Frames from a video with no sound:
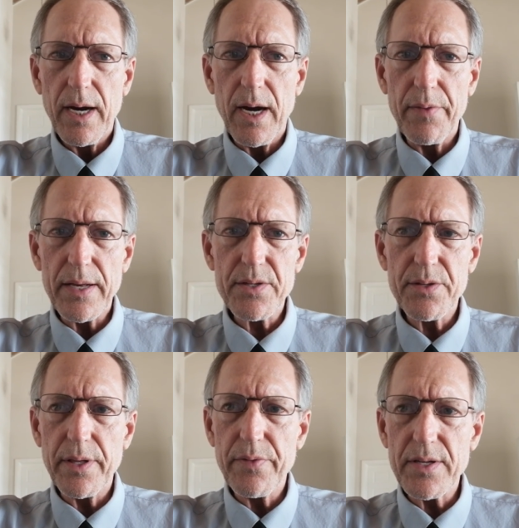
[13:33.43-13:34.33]

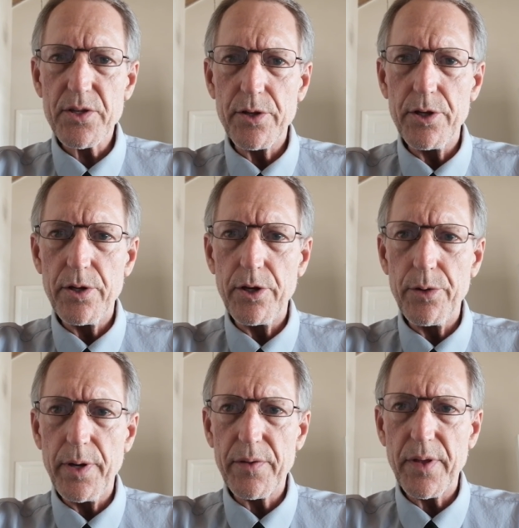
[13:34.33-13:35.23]
That's the
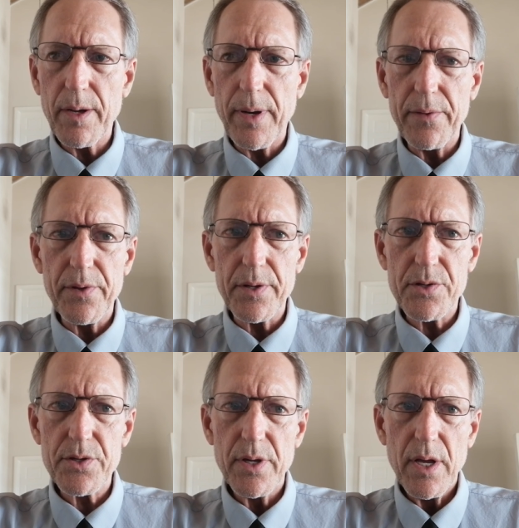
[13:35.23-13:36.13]
unique thing about
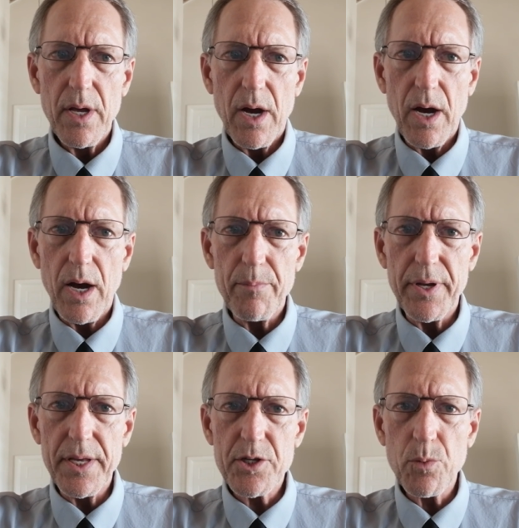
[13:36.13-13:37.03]
this.
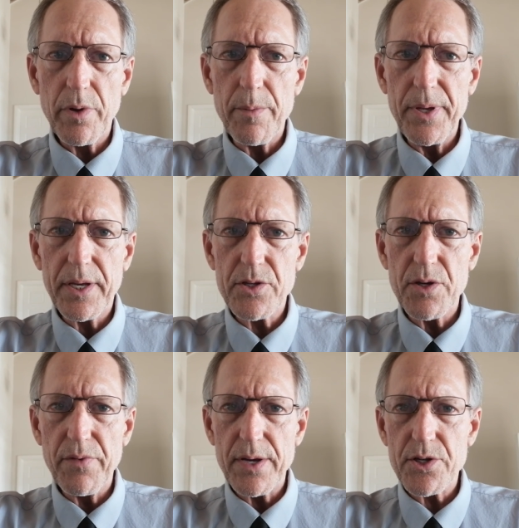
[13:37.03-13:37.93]
But he is one of the
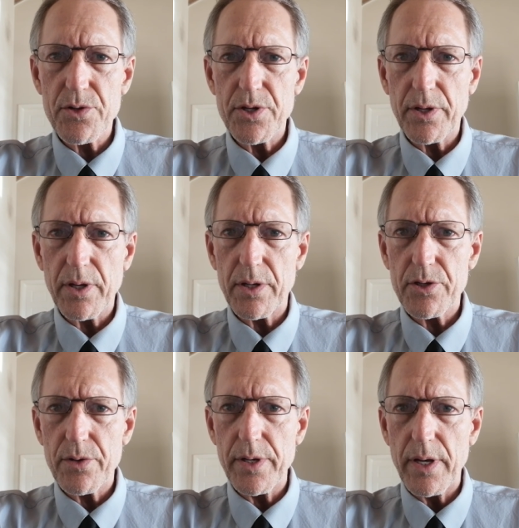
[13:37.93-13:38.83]
biggest investors in the
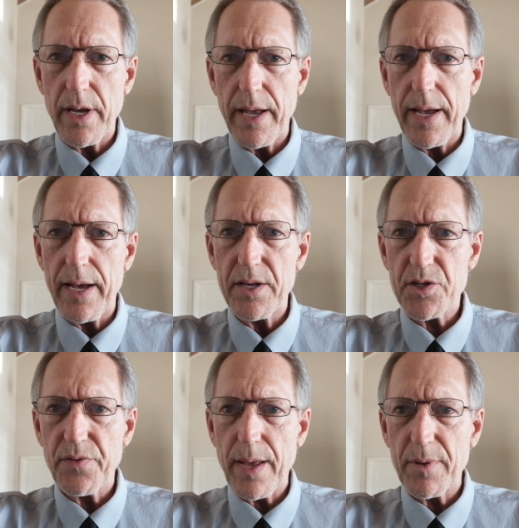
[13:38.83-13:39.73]
country, and
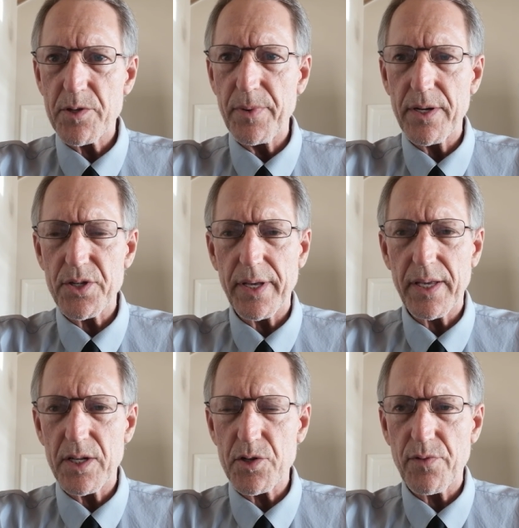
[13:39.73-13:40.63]
his family's been in
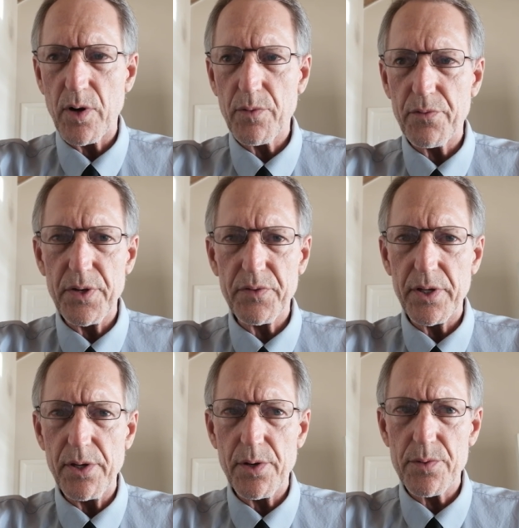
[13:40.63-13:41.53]
St. Kitts for over
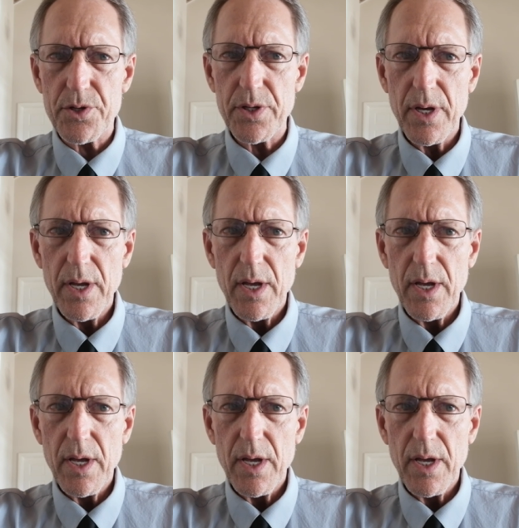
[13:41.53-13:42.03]
50 years.